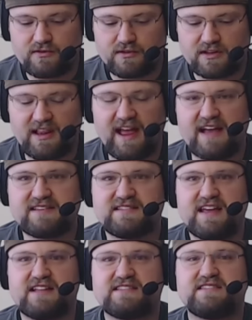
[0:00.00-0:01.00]
class
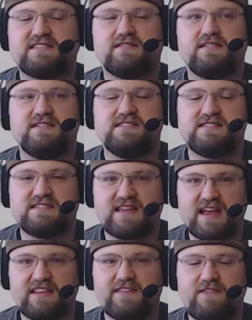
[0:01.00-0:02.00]
that's
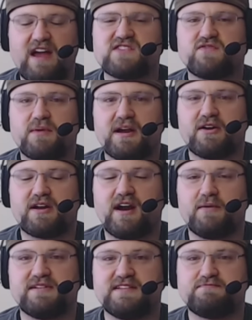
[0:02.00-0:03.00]
insanely fast for Mario
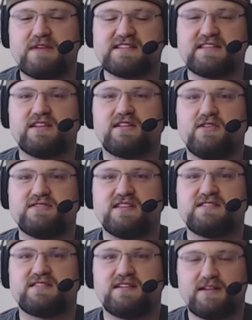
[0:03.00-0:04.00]
Kart, which is basically the
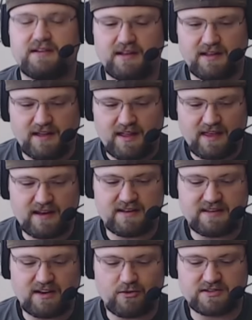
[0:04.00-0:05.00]
closest that
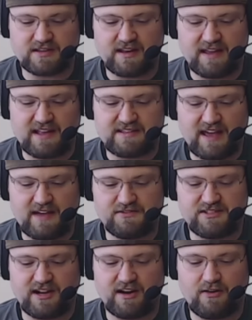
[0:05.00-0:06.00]
Nintendo is going to get to
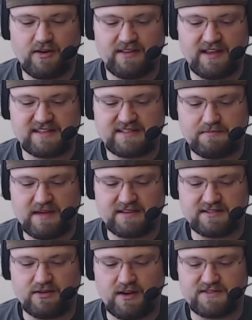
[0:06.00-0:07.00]
F-Zero unless it makes
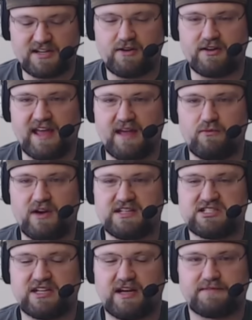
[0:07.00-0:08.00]
a new F-Zero game,
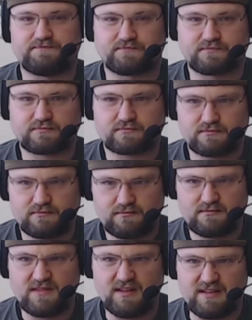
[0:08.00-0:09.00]
which uh,
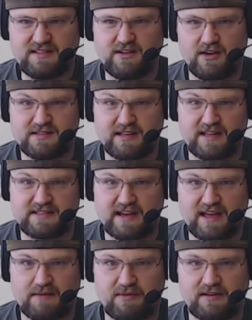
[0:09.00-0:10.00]
seriously needs to
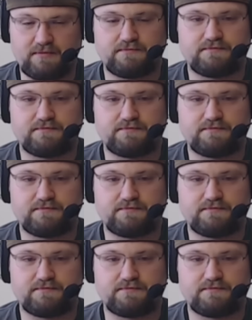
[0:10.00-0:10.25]
happen.